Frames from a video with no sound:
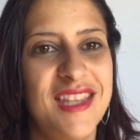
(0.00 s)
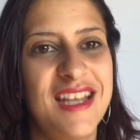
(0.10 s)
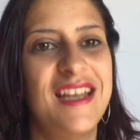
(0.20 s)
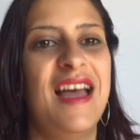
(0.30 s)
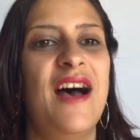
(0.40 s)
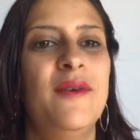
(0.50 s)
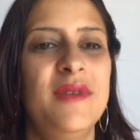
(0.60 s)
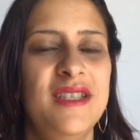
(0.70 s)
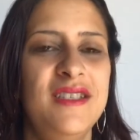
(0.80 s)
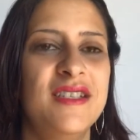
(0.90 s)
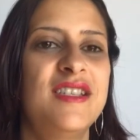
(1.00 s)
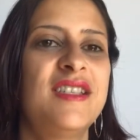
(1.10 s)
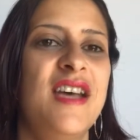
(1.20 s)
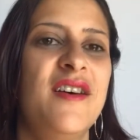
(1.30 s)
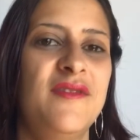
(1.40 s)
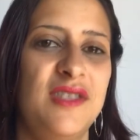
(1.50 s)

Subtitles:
allowing yourself